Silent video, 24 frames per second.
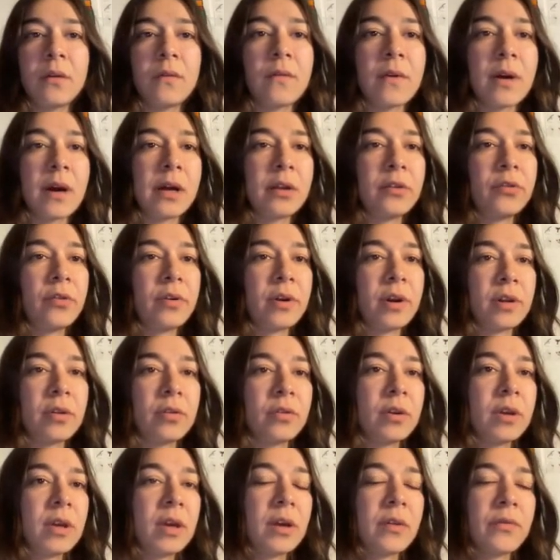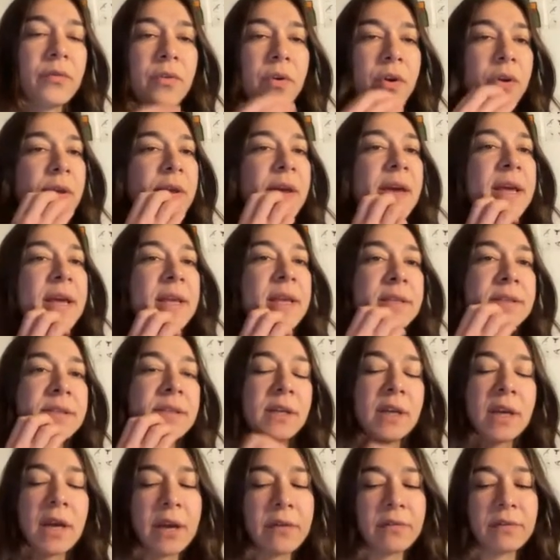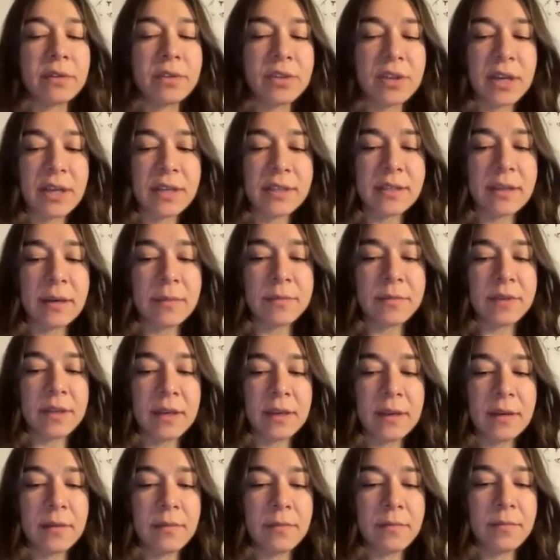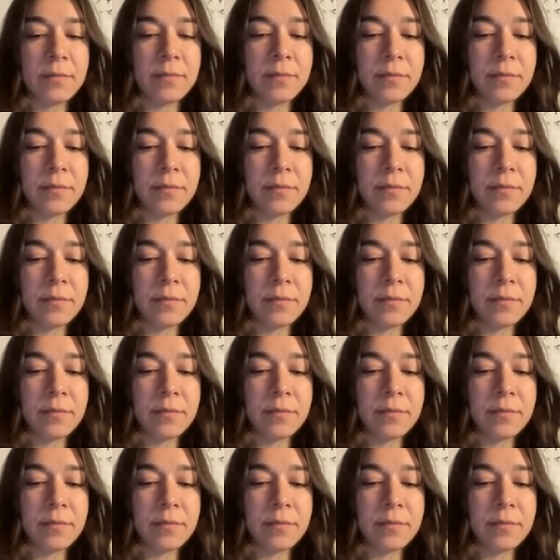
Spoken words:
While you are looking for the answer, I will check something.